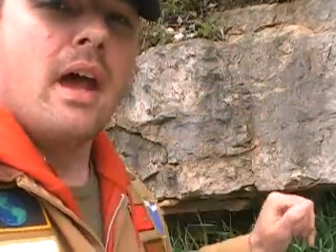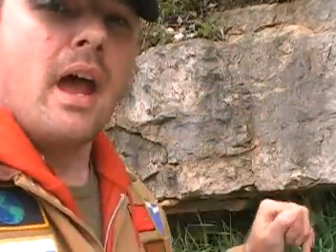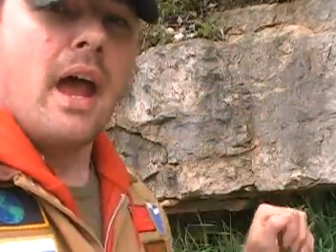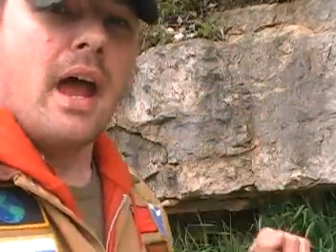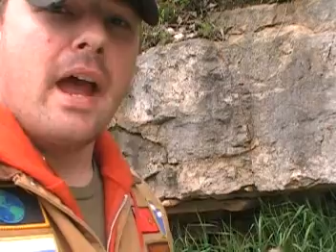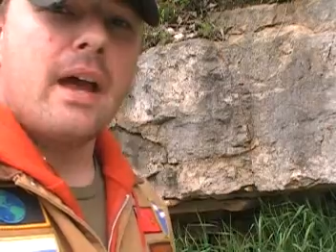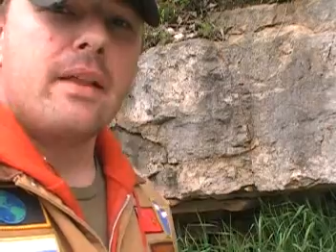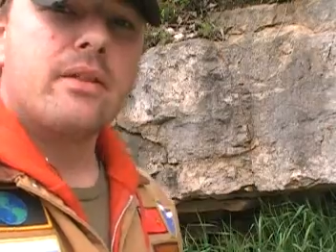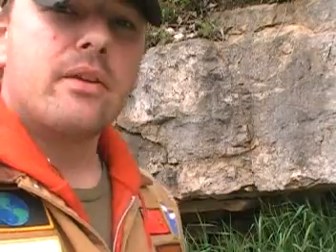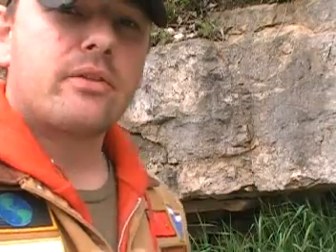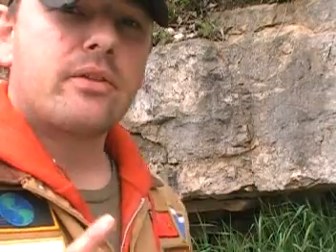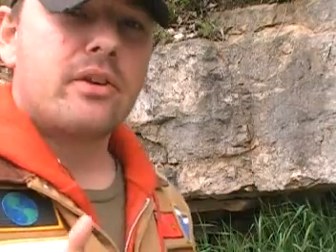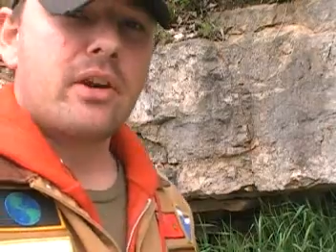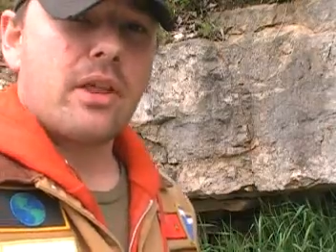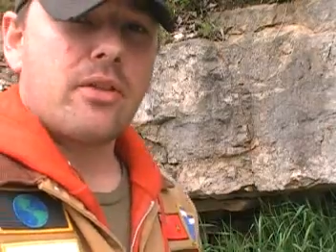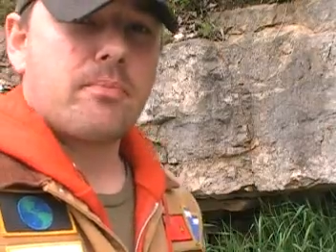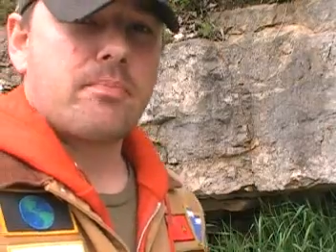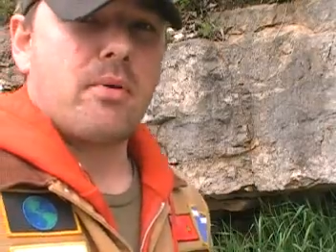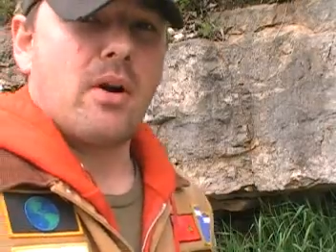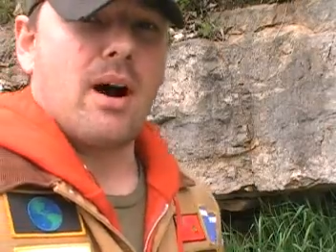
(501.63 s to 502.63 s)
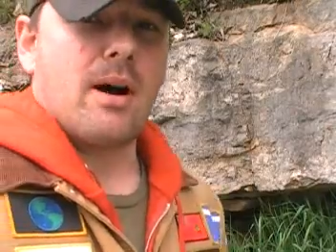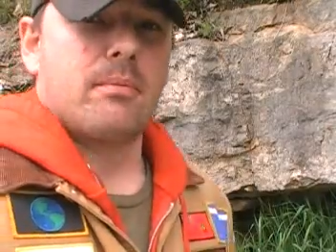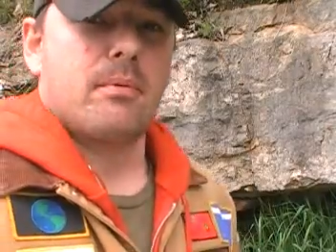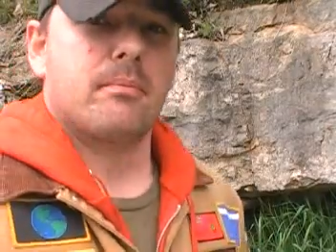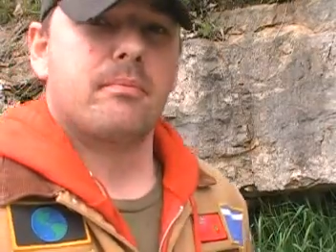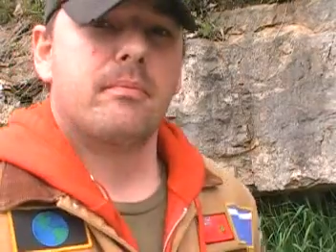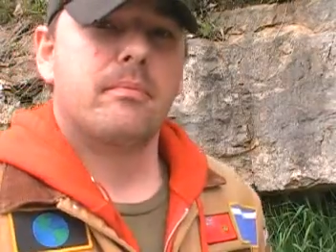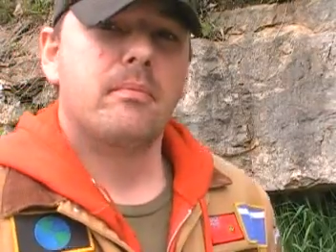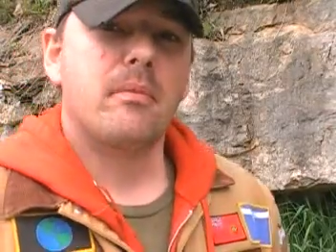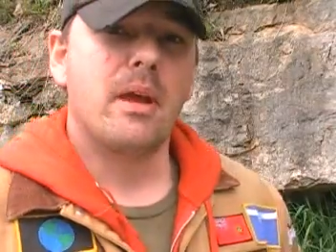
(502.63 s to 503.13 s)
And there's another problem.
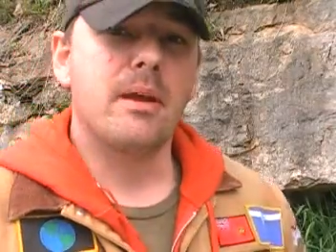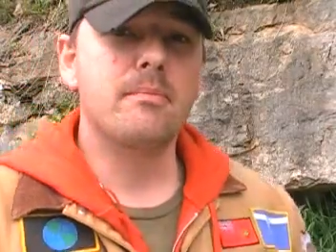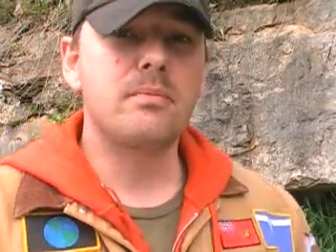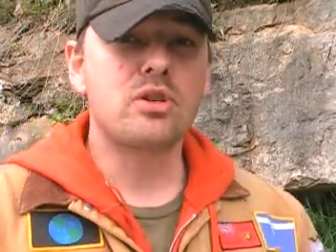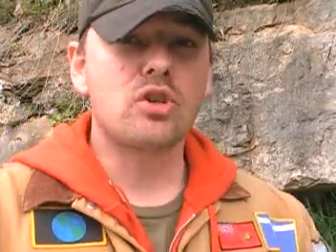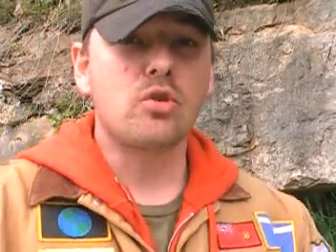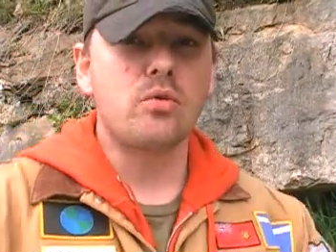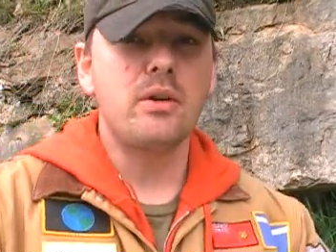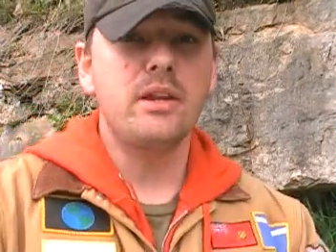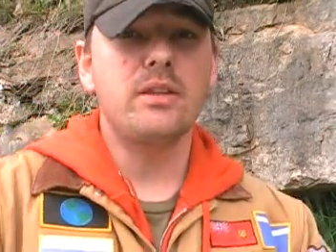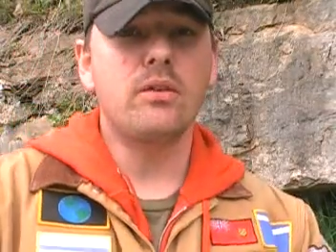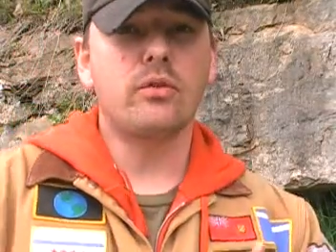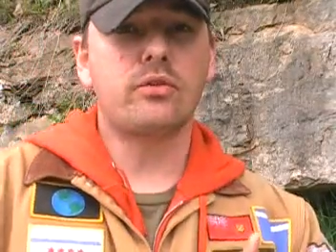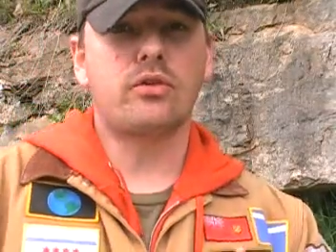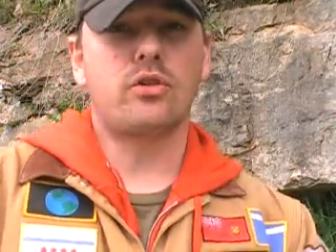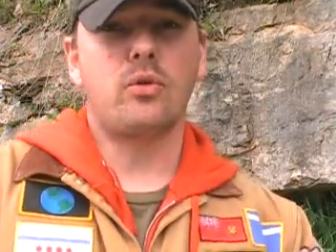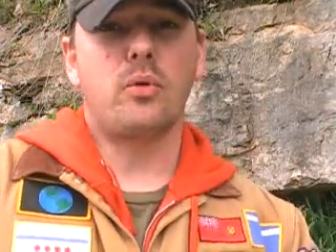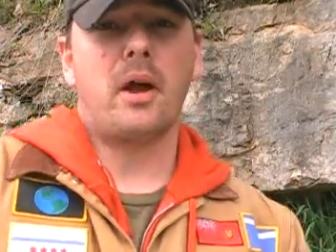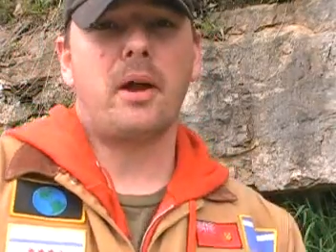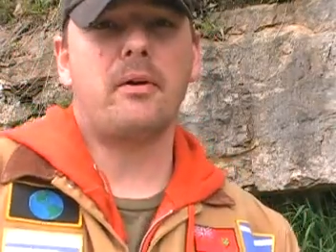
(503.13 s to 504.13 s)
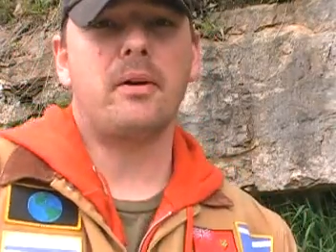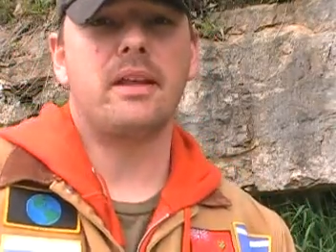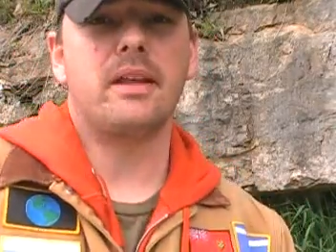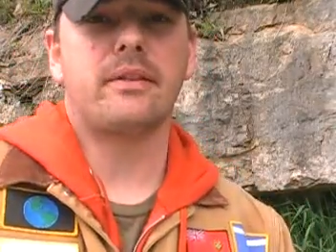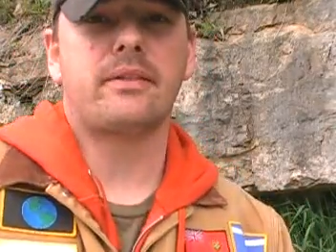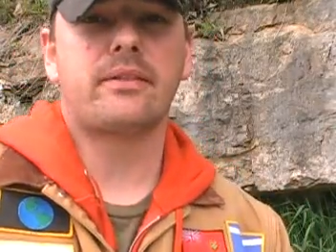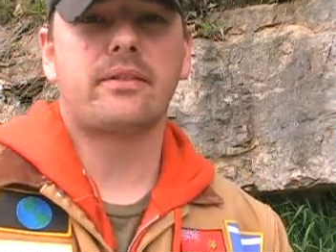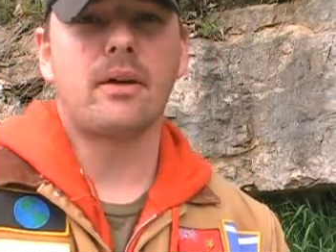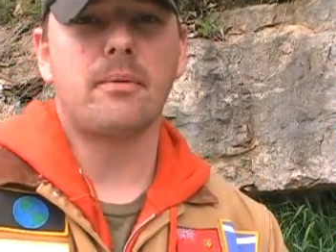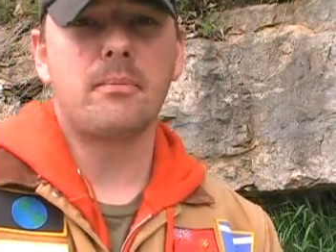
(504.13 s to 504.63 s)
In between those two
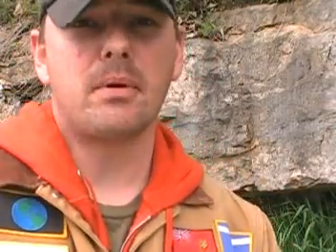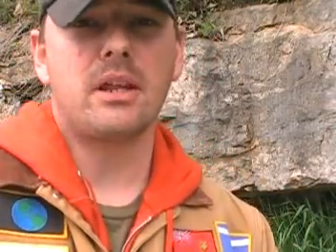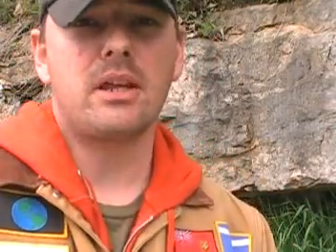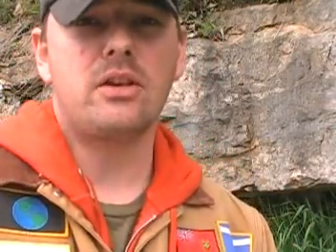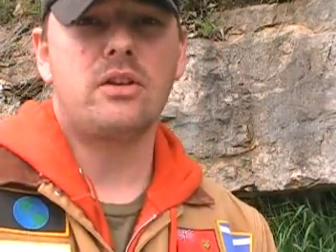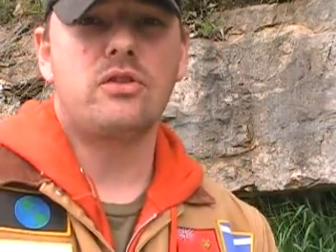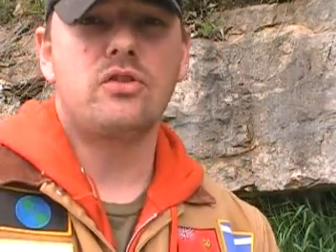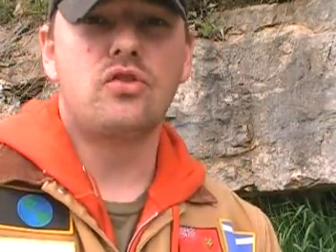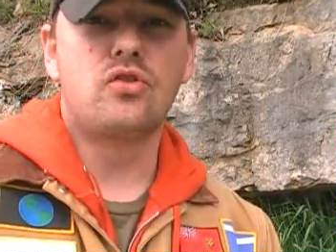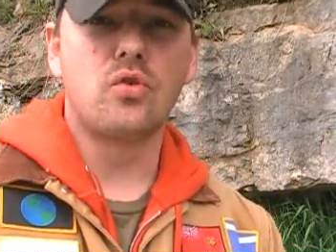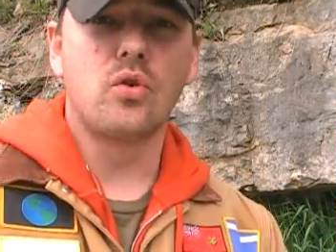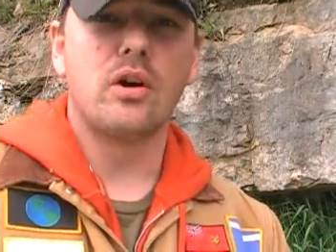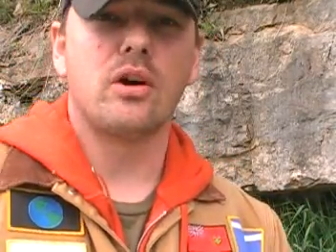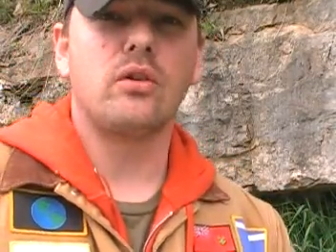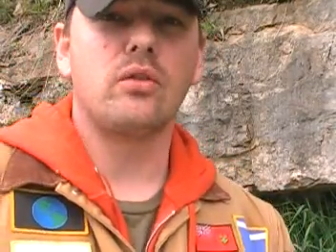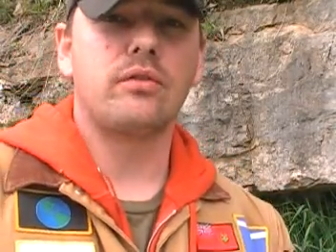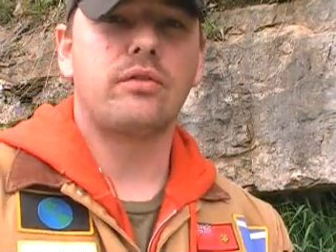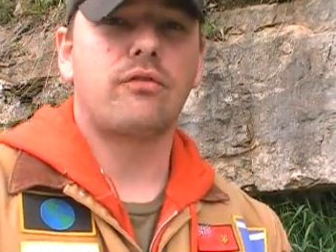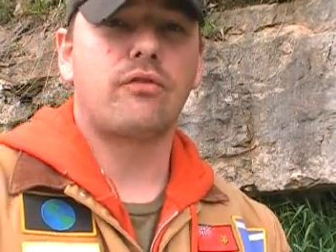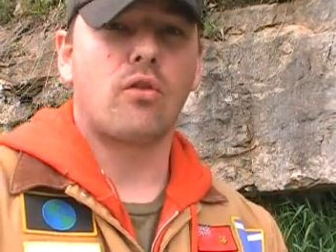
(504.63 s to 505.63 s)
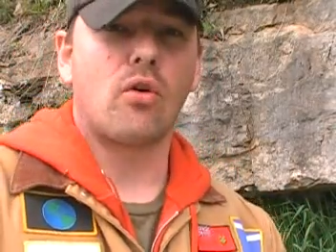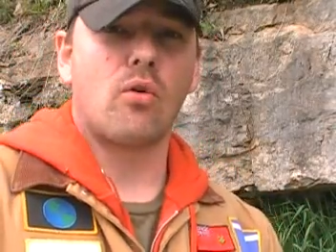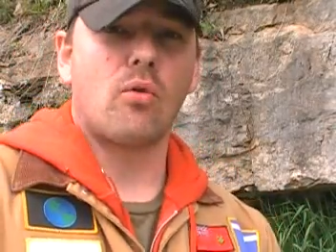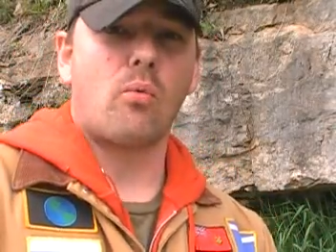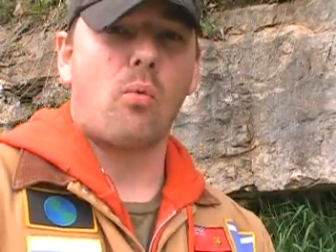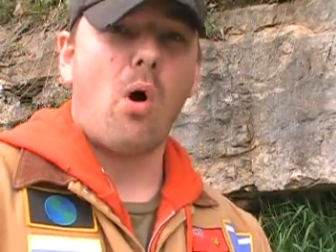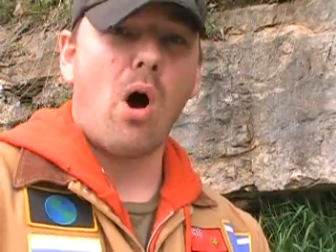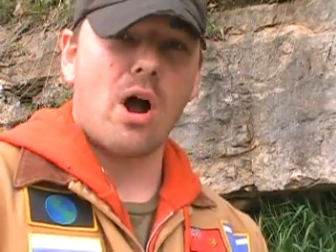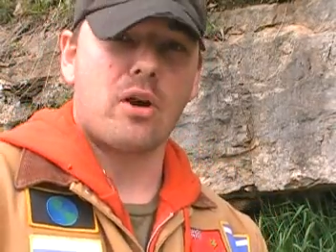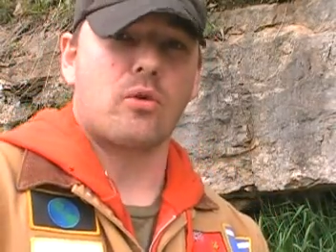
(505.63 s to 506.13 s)
areas, somebody drilled for
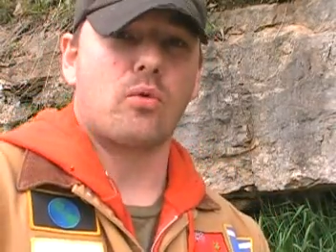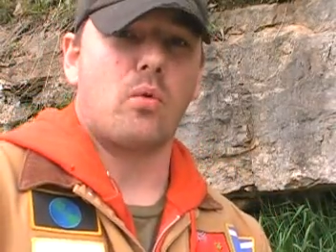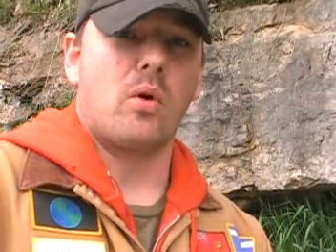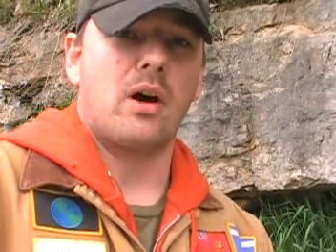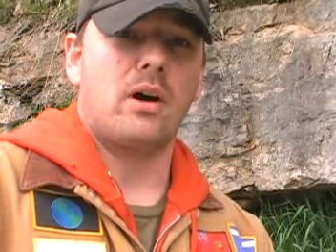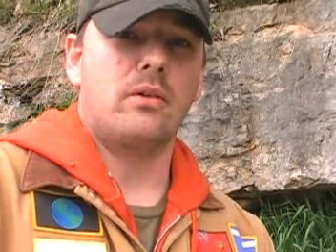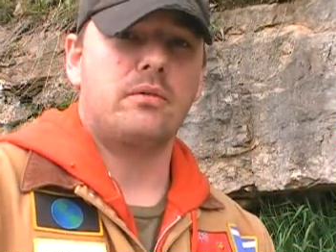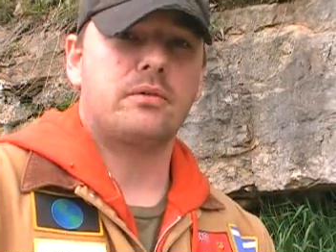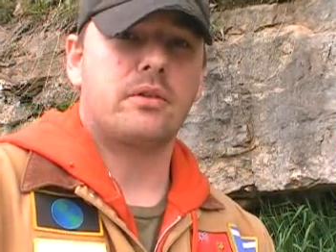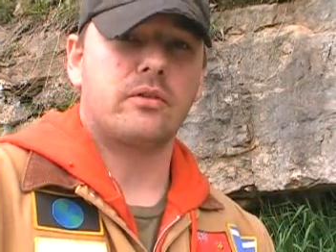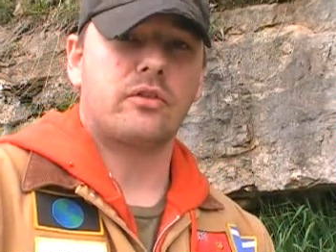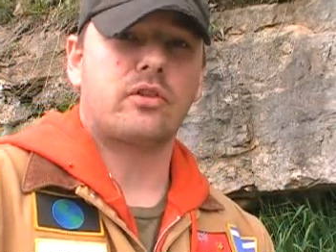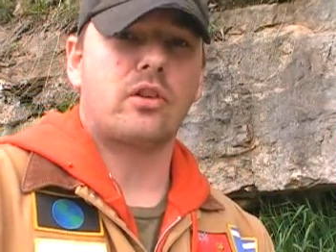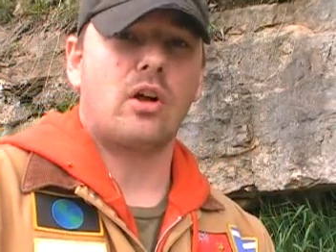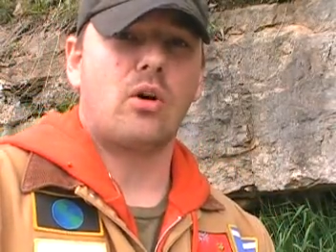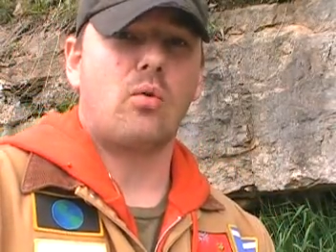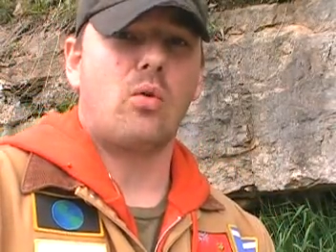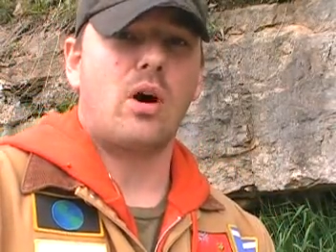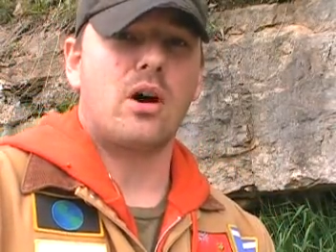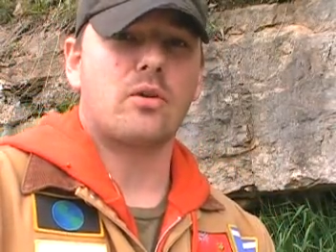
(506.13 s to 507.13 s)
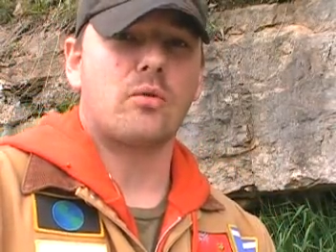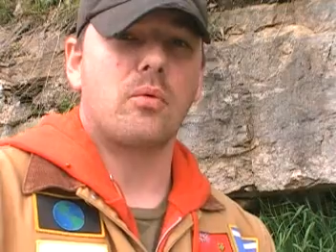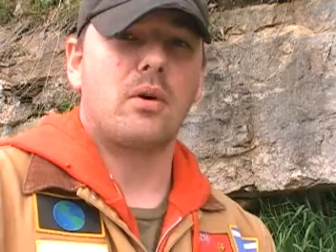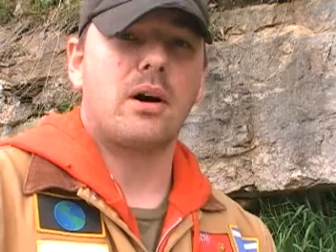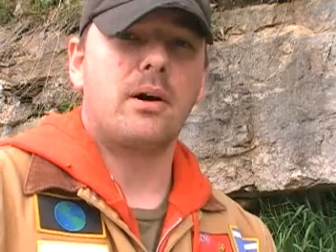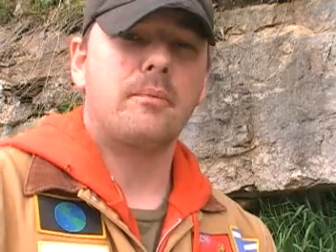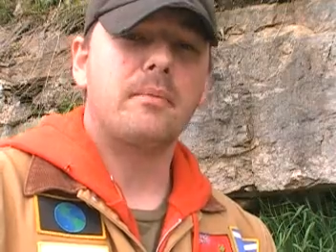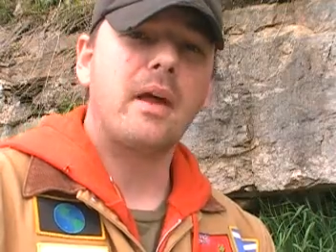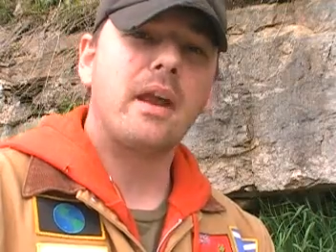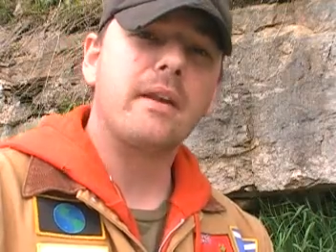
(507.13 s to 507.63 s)
water well, to install a water well.